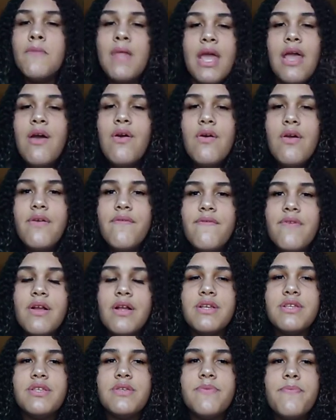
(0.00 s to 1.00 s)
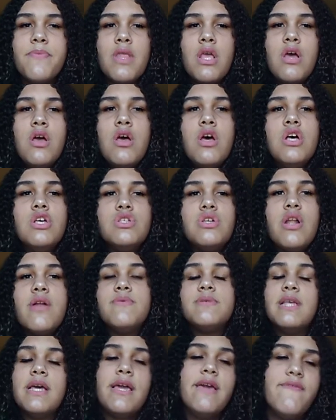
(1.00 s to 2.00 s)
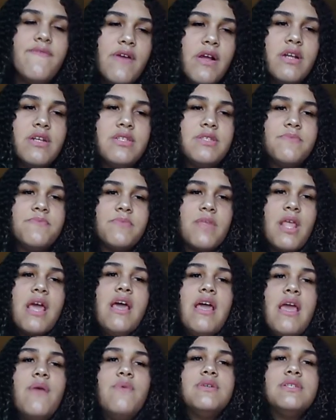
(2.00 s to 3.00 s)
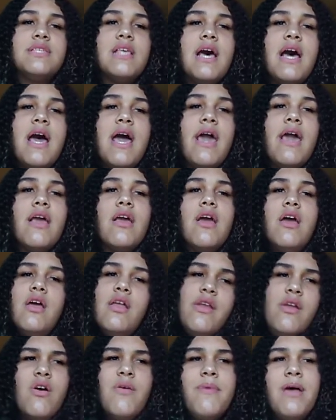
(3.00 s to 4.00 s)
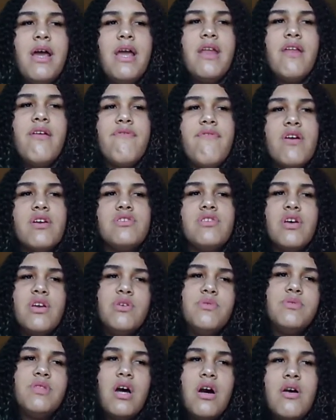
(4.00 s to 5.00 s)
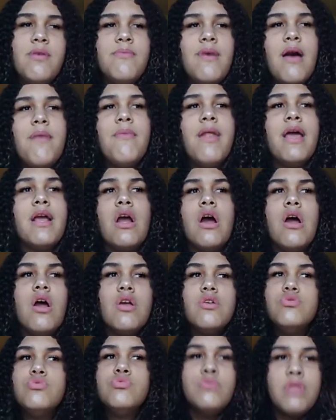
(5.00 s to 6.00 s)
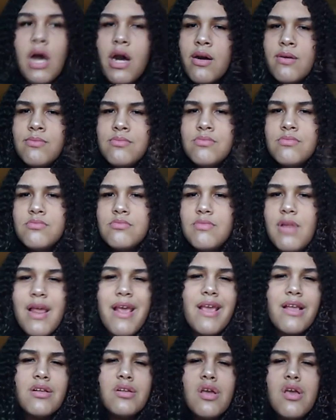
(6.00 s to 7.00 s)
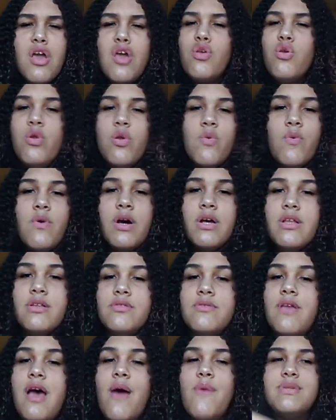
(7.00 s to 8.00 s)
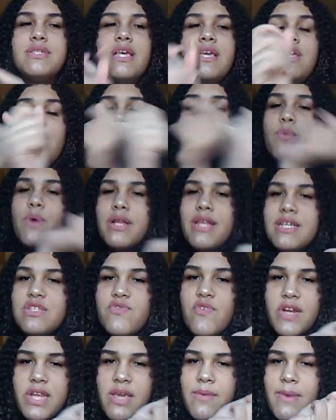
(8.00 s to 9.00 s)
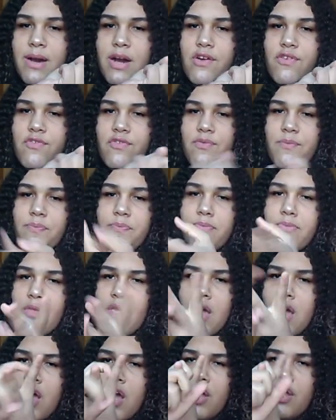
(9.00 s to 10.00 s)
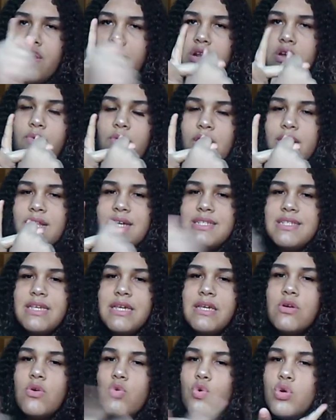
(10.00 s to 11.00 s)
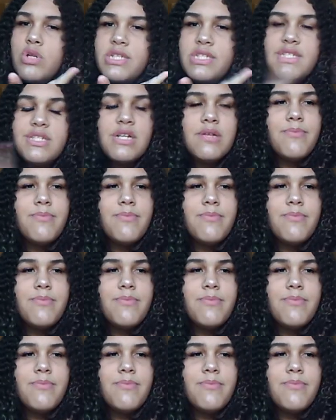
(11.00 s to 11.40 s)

I don't hit first. So I was like, hit first. It was like, no, I'm not hitting first. Are you dumb? I'm like, are you dumb? Like, you don't want, I was like, you're the one that's running your mouth. You're the one that's saying all this shit